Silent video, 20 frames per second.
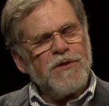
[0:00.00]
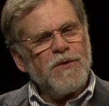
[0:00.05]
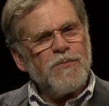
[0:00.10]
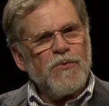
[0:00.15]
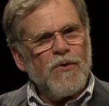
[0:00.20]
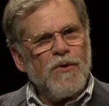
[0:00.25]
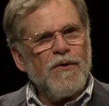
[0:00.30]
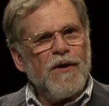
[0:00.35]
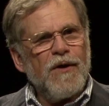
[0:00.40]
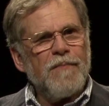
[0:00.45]
in the
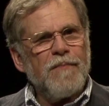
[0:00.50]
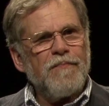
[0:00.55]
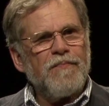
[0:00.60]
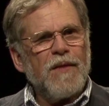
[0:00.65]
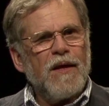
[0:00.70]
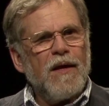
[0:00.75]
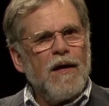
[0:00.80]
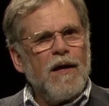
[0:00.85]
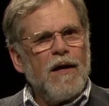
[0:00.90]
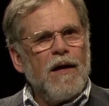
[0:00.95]
program
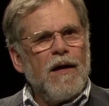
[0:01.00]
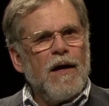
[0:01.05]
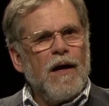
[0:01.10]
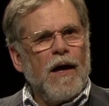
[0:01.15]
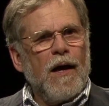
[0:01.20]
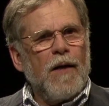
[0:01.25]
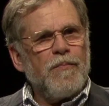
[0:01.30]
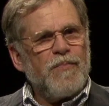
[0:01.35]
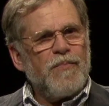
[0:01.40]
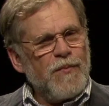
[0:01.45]

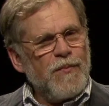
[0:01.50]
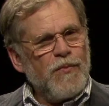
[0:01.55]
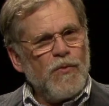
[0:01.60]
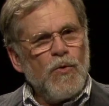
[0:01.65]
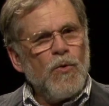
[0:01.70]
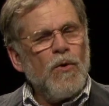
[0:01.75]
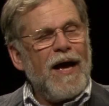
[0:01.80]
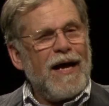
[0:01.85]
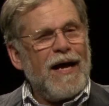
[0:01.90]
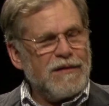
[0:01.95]
uh, people
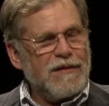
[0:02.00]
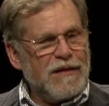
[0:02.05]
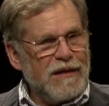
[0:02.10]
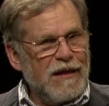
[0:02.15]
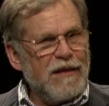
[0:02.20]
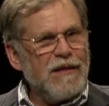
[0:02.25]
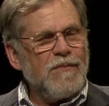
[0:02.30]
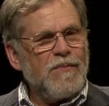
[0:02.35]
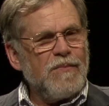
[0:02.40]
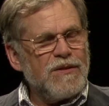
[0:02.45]
who are actually
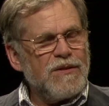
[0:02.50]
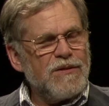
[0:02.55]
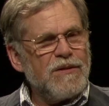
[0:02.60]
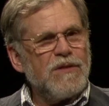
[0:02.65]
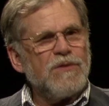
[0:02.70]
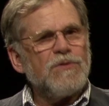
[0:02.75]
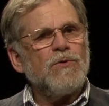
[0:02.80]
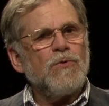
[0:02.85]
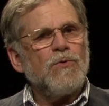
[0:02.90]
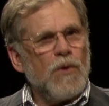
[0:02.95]
in the
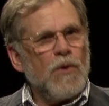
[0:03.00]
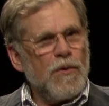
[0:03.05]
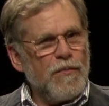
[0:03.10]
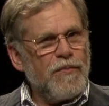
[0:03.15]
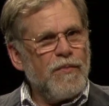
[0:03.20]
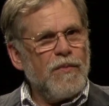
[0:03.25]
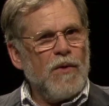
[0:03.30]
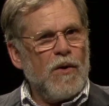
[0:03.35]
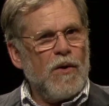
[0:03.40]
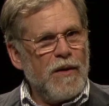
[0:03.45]
business, who are,
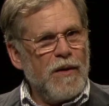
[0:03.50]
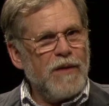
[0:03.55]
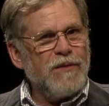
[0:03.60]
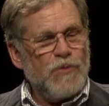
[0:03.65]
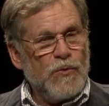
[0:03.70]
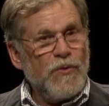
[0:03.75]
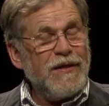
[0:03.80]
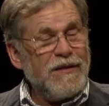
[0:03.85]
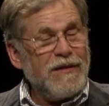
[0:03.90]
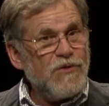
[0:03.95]
who are,
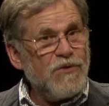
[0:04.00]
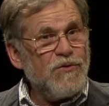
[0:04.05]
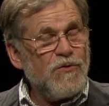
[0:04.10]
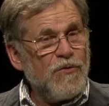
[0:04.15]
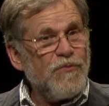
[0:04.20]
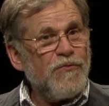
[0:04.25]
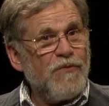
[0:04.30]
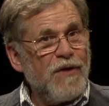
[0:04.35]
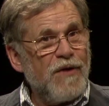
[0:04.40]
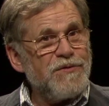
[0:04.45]
doing
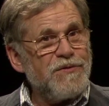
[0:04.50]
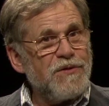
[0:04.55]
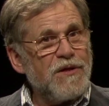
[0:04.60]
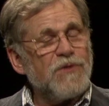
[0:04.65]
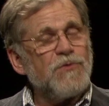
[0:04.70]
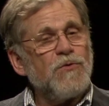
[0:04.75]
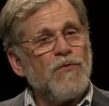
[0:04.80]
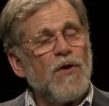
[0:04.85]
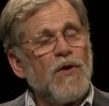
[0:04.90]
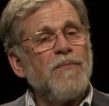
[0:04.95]
digital
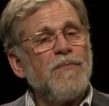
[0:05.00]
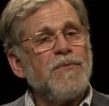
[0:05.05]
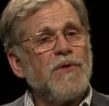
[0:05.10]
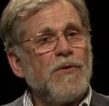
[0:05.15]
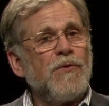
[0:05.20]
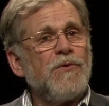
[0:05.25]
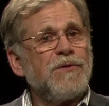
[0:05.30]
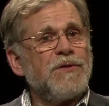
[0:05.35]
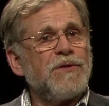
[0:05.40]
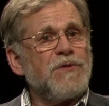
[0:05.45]
forensics, who've come to
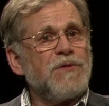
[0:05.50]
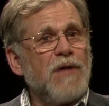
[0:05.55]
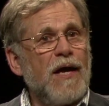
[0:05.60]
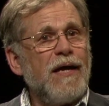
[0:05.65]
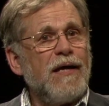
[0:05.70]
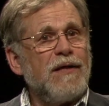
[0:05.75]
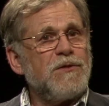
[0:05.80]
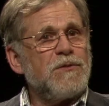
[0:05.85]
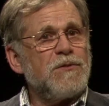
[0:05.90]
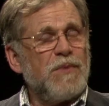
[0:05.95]
learn the
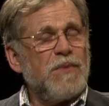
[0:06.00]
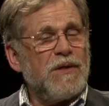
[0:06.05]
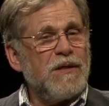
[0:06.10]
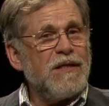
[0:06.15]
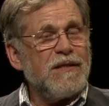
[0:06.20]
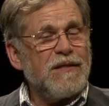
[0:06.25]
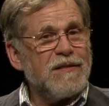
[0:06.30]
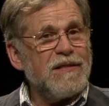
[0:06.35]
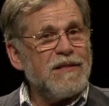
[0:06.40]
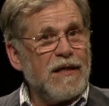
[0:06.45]
science
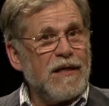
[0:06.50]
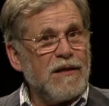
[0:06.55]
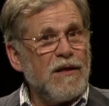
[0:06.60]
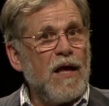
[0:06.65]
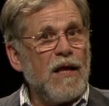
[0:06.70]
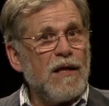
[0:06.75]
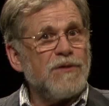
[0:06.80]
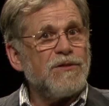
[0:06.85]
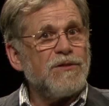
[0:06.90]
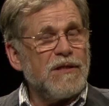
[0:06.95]
beneath the
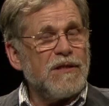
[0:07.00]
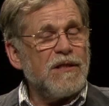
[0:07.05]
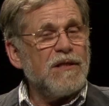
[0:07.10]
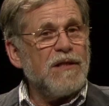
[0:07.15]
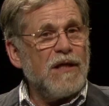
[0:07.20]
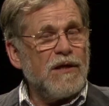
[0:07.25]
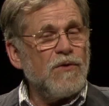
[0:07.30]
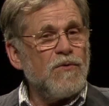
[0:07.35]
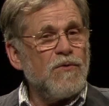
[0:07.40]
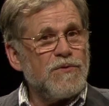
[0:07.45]
technology that
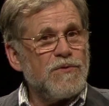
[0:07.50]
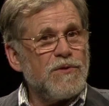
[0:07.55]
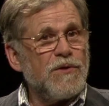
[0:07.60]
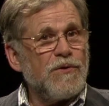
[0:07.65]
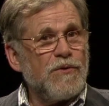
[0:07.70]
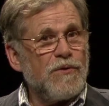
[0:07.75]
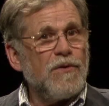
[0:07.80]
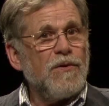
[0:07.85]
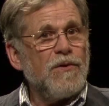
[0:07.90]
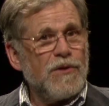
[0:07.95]
they use in
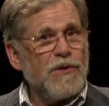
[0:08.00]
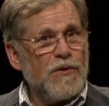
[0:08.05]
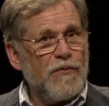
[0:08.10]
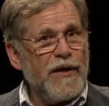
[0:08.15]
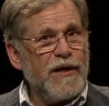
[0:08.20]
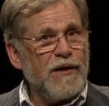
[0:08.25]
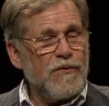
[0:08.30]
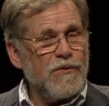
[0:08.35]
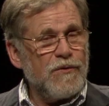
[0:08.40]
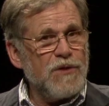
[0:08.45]
their, their
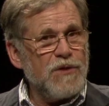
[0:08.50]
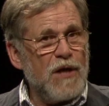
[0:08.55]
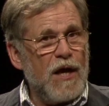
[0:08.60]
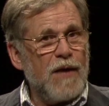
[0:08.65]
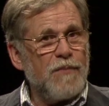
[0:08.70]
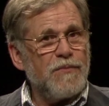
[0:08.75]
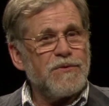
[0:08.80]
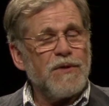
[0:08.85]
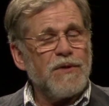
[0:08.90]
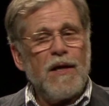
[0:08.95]
regular
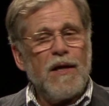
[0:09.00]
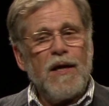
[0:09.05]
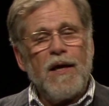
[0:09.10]
jobs.